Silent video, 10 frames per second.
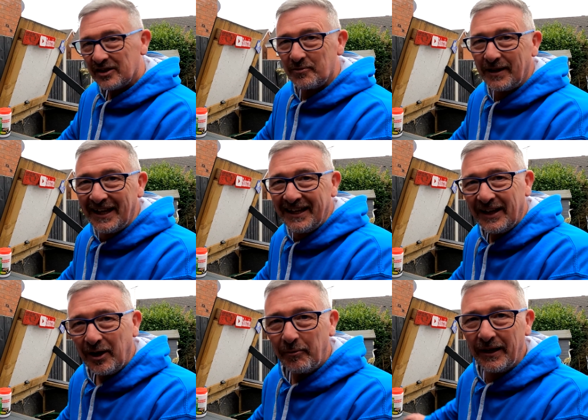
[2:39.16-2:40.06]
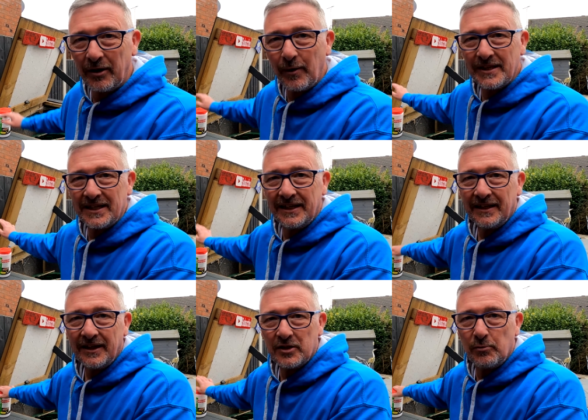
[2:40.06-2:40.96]
So we're going to waz
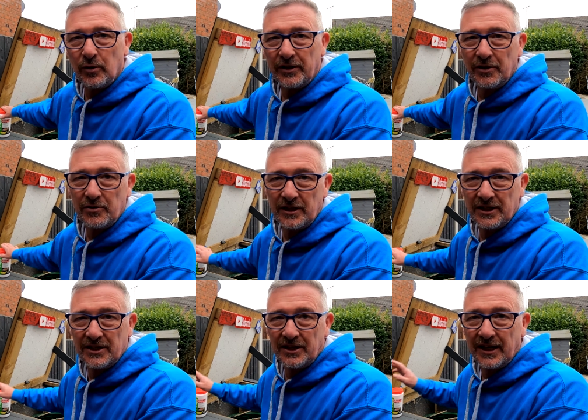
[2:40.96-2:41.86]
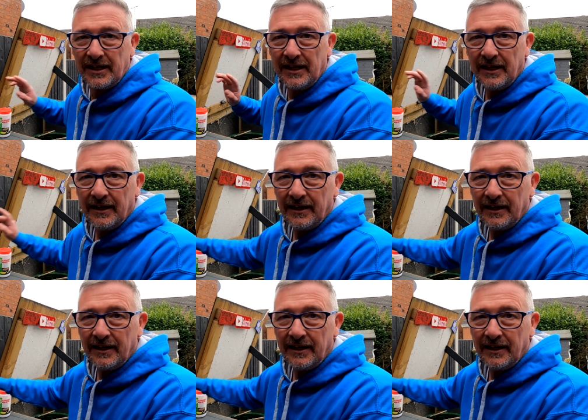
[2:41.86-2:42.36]
in a smaller dose of this today.